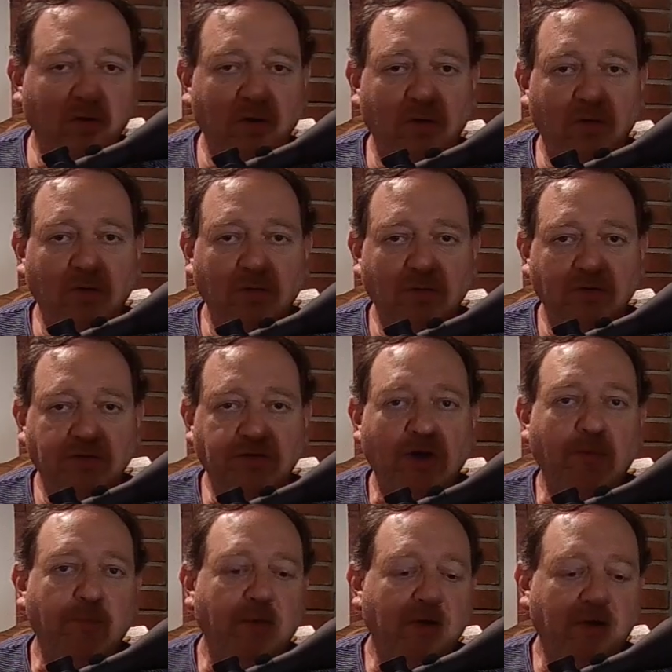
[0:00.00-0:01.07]
you know,
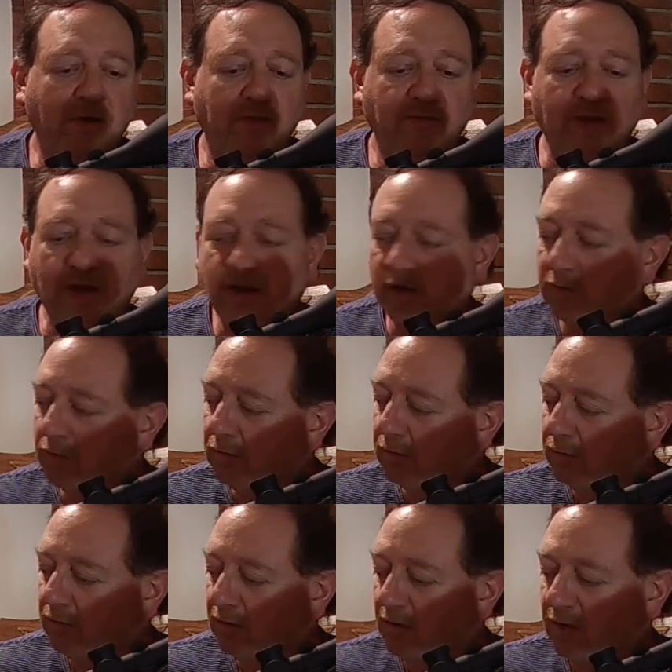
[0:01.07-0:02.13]
sub-minute of
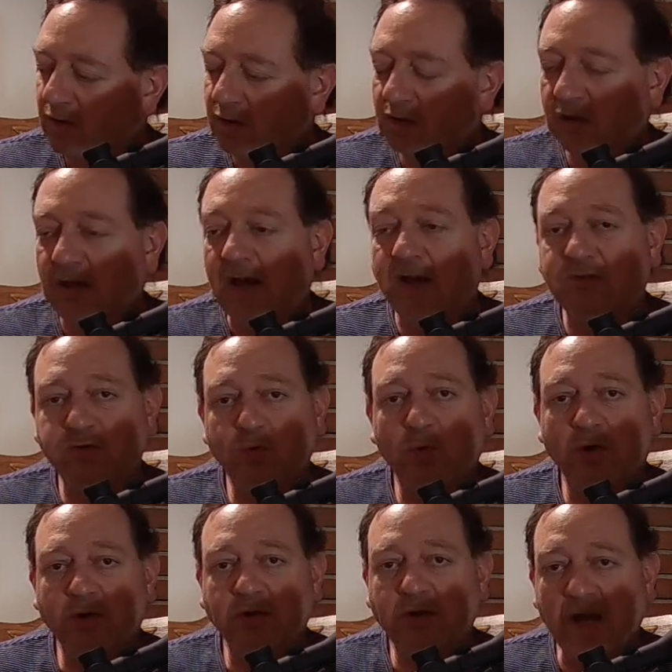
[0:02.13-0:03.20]
angle. The last
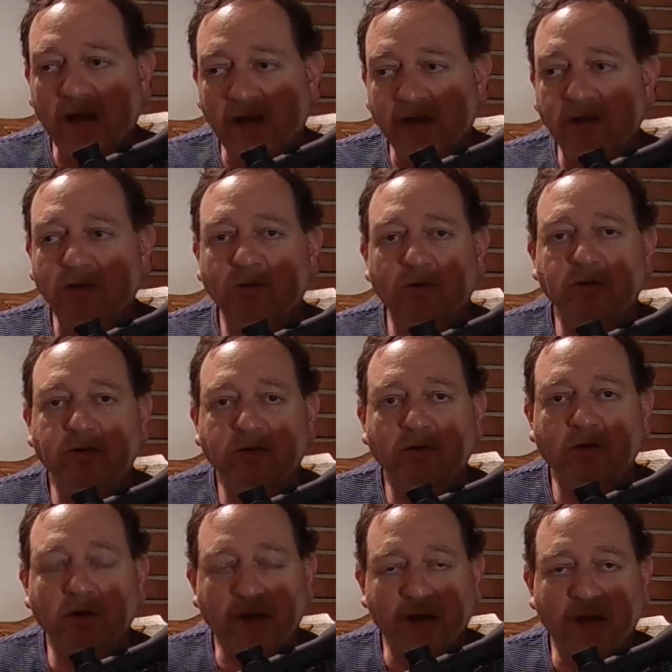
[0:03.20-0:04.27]
one can with
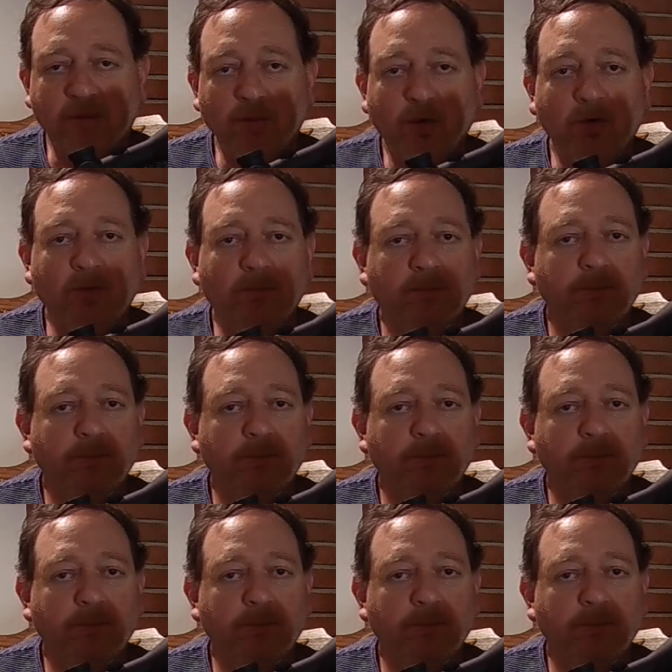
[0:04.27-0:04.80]
good ammo.